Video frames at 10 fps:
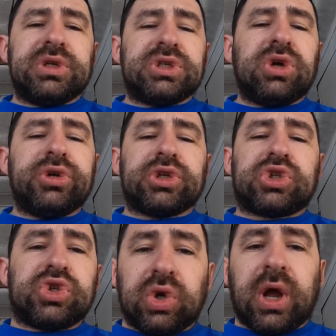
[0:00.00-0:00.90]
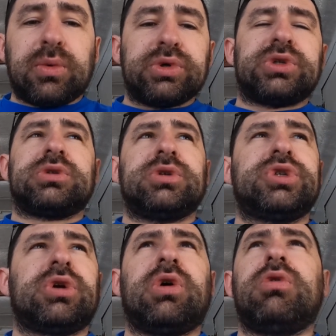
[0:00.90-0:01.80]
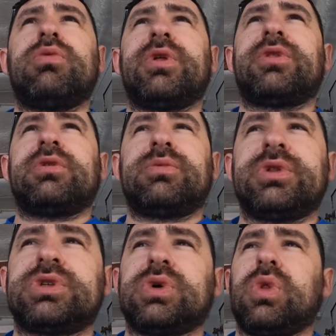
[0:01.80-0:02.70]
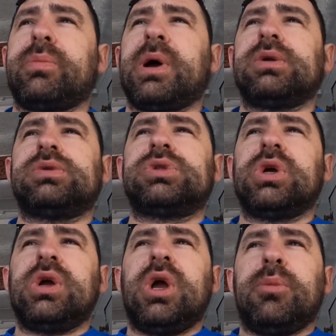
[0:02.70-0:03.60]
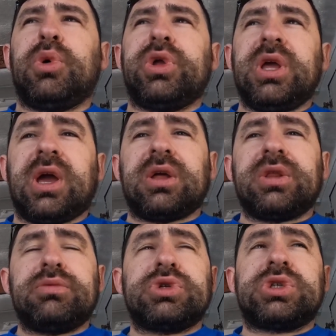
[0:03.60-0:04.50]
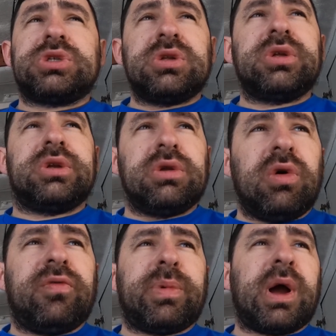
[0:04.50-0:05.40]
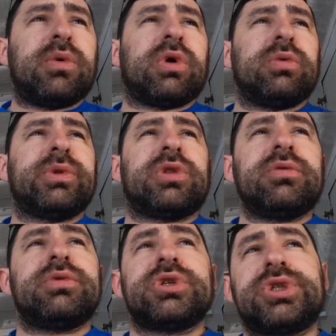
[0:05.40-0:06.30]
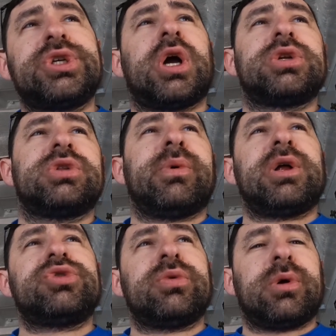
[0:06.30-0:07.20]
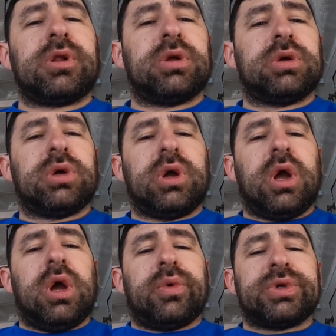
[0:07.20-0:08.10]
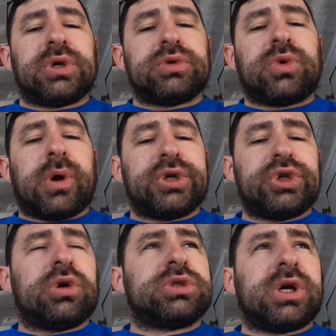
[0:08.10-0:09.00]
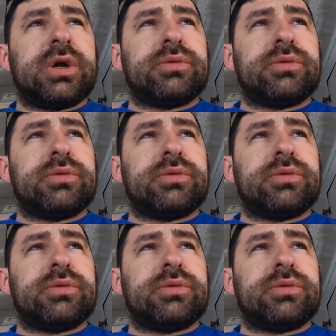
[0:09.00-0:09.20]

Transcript: It's not your sun hours, as you call, with with solar panels, but yet there was still enough power coming through to charge the battery well, which I was quite shocked at.